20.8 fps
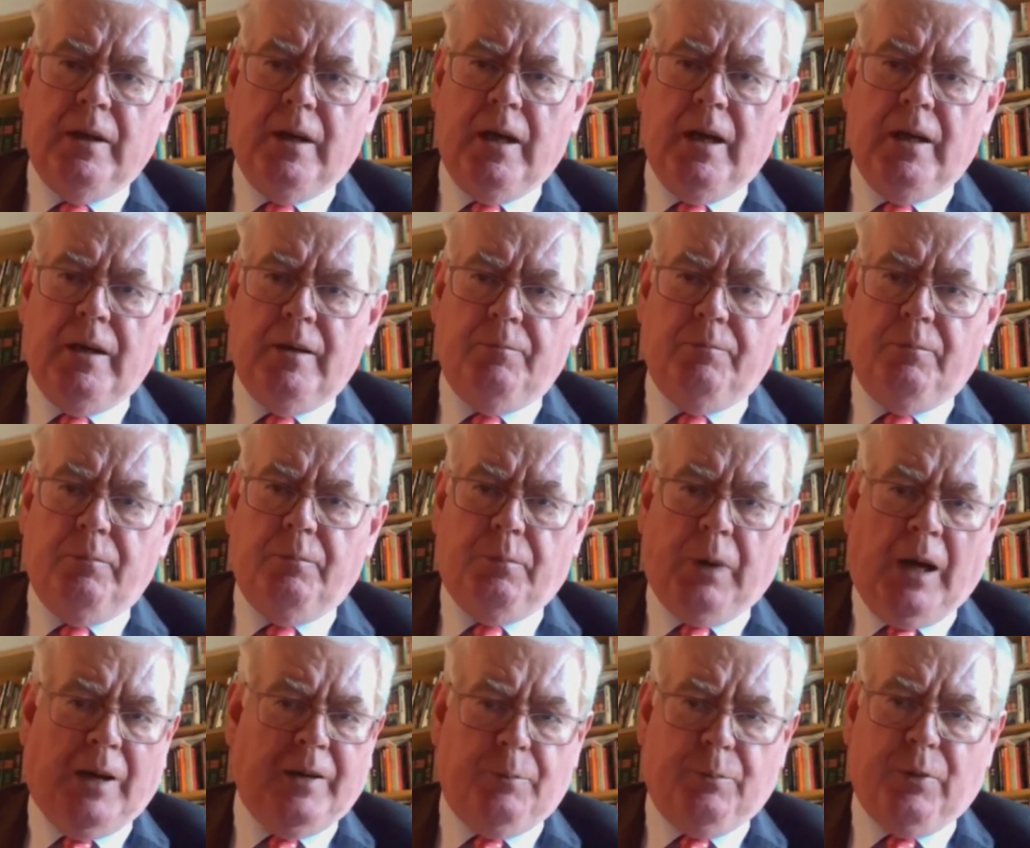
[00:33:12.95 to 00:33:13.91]

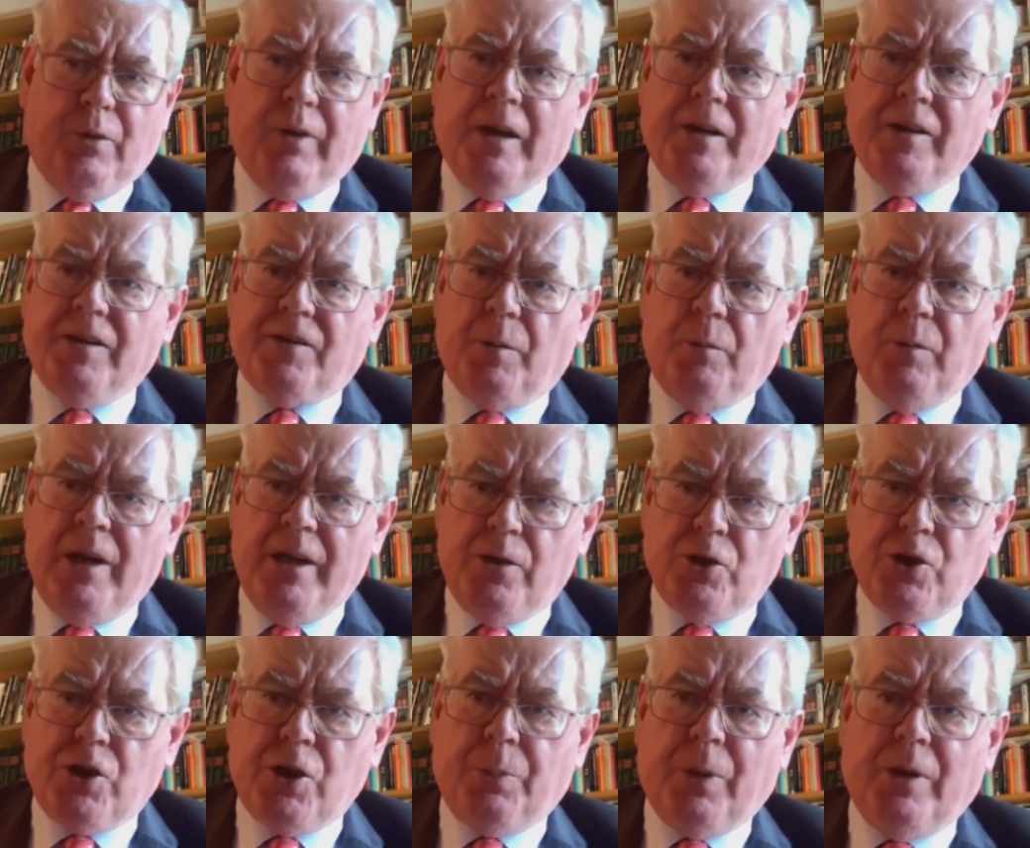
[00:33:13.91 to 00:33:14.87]
I think, providing some
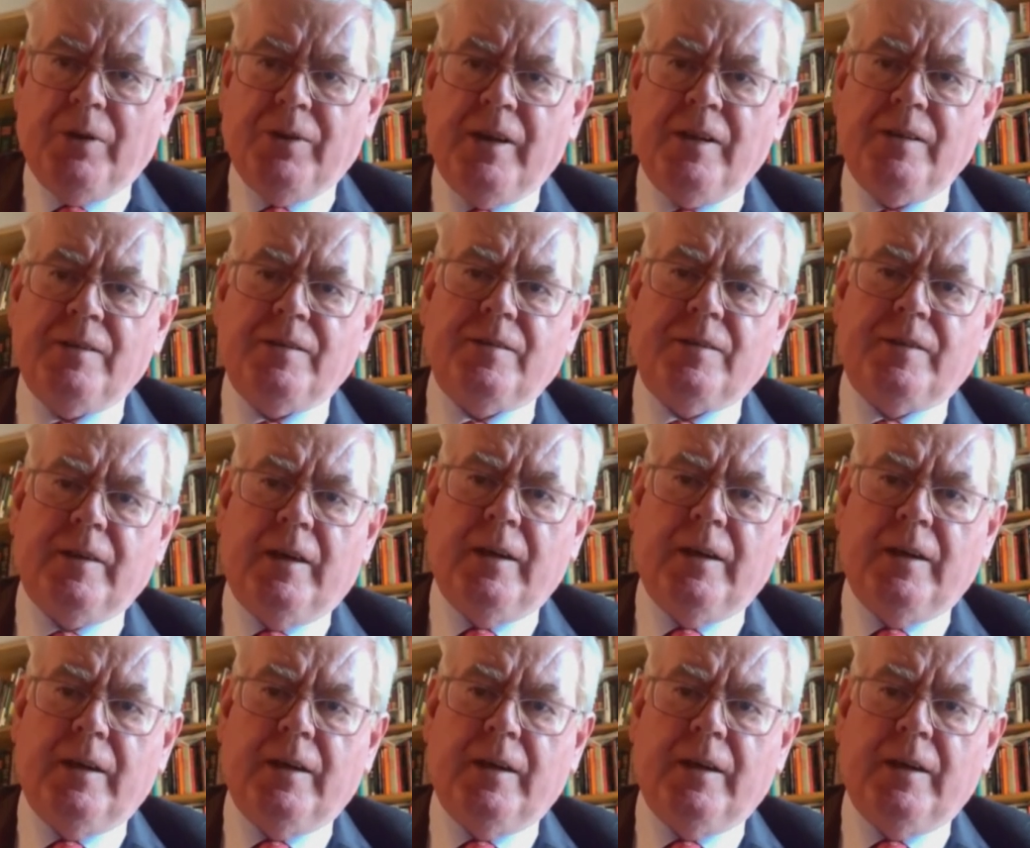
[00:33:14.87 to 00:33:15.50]
leadership on this.